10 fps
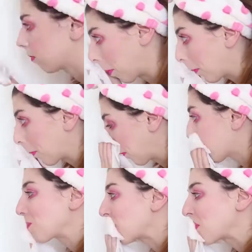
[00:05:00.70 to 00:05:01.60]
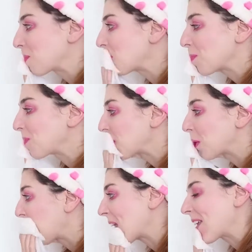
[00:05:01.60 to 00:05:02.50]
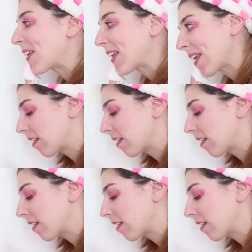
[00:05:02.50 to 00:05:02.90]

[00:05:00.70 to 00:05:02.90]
and then start removing all of